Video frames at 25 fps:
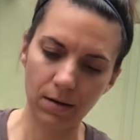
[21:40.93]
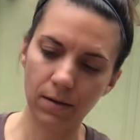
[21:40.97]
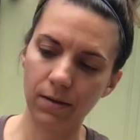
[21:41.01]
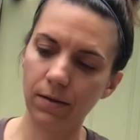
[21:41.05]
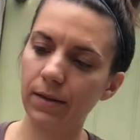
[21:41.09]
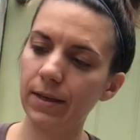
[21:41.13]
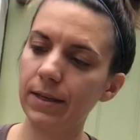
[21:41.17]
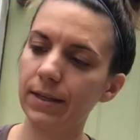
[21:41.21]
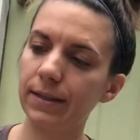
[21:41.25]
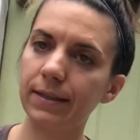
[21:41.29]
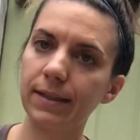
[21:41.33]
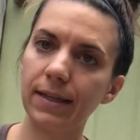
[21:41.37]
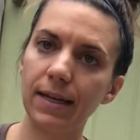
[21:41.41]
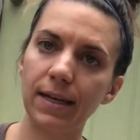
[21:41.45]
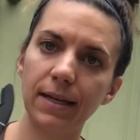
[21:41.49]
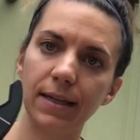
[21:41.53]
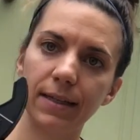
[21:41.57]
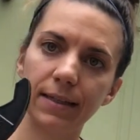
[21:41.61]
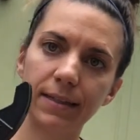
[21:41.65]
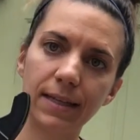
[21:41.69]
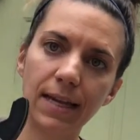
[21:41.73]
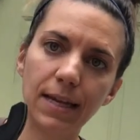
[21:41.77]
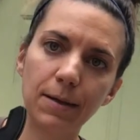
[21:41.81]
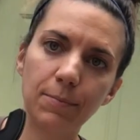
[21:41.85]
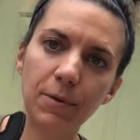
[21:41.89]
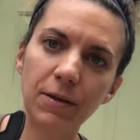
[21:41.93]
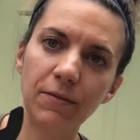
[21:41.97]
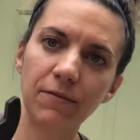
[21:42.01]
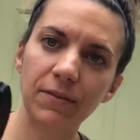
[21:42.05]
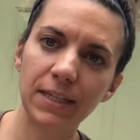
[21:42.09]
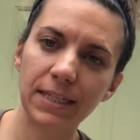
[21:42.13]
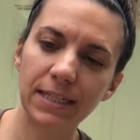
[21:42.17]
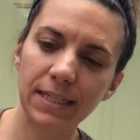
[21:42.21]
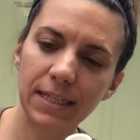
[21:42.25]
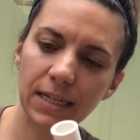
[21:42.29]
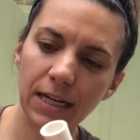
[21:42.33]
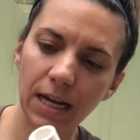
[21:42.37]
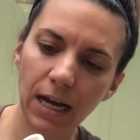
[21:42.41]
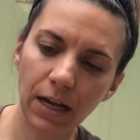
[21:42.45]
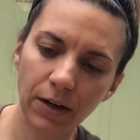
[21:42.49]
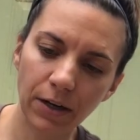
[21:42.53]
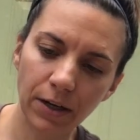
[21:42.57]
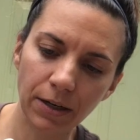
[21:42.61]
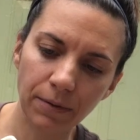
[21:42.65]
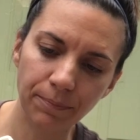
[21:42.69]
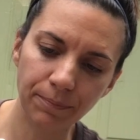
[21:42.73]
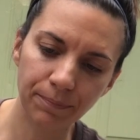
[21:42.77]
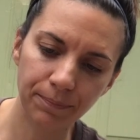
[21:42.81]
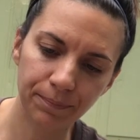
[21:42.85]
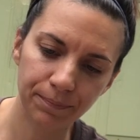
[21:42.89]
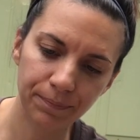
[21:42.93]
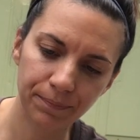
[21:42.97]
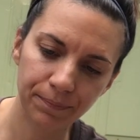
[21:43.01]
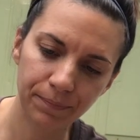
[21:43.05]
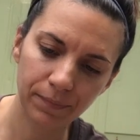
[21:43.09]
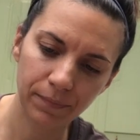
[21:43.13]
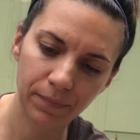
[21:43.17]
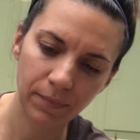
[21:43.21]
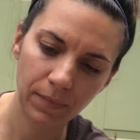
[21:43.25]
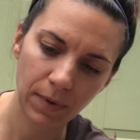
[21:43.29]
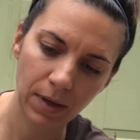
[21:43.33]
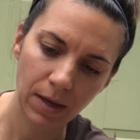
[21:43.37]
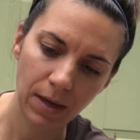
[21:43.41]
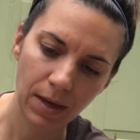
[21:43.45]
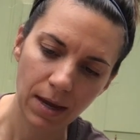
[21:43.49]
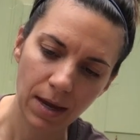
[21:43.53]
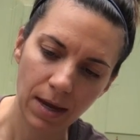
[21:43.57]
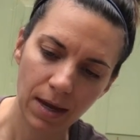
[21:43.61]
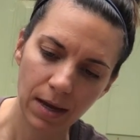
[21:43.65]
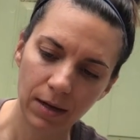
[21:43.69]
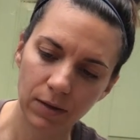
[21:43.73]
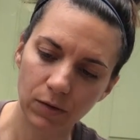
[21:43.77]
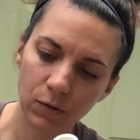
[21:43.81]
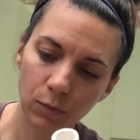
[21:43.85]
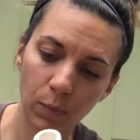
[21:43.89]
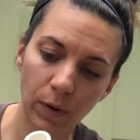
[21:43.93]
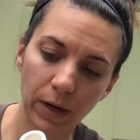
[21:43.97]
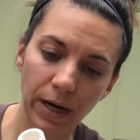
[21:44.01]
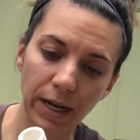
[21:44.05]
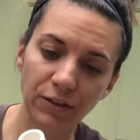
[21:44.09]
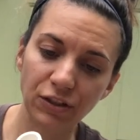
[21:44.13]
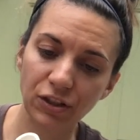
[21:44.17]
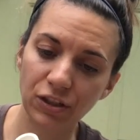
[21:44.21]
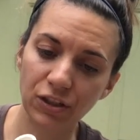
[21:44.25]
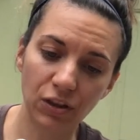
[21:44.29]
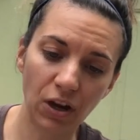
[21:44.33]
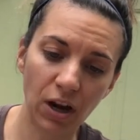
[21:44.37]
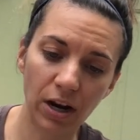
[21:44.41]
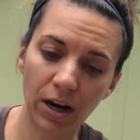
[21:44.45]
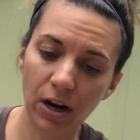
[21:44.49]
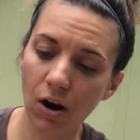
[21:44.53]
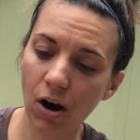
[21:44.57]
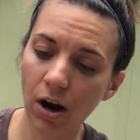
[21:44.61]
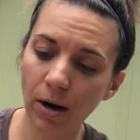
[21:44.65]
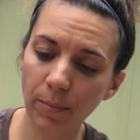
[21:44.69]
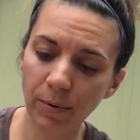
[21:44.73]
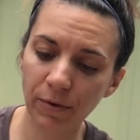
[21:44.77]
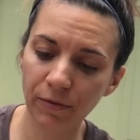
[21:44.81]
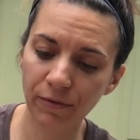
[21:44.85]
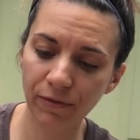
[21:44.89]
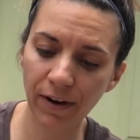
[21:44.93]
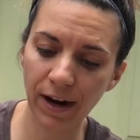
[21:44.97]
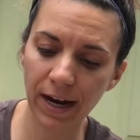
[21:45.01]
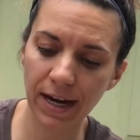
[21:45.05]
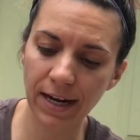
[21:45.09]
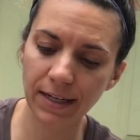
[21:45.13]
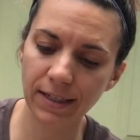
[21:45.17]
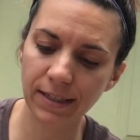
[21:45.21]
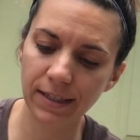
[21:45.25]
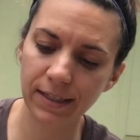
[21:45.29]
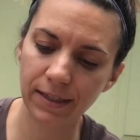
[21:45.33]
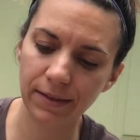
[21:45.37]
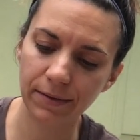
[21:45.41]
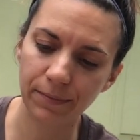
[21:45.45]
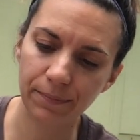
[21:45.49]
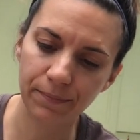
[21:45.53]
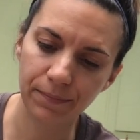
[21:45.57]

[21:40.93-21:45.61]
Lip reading: This is a PVC cutter. It's one I just got at Harbor Freight.